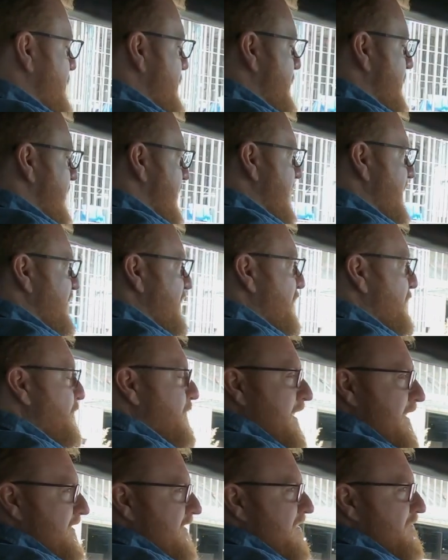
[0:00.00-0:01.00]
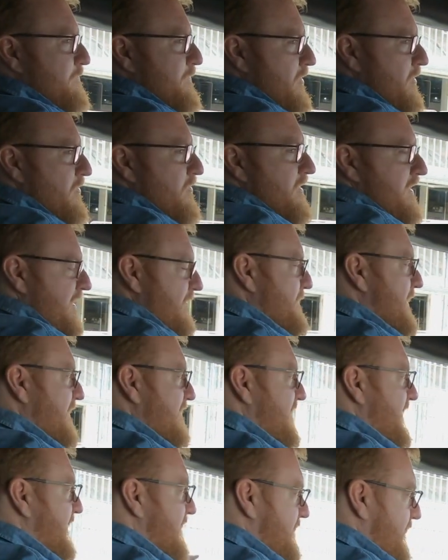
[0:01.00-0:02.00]
put it into Baja mode, and it makes
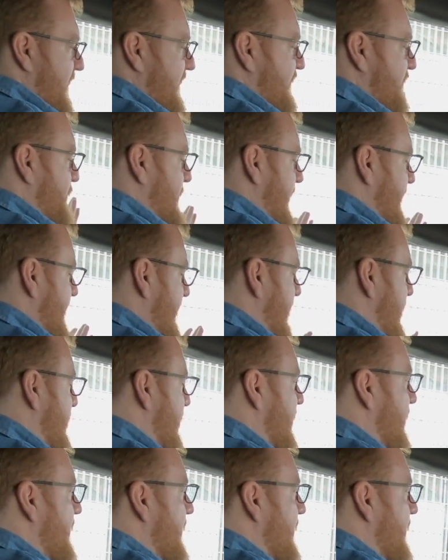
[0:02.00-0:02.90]
the exhaust way louder.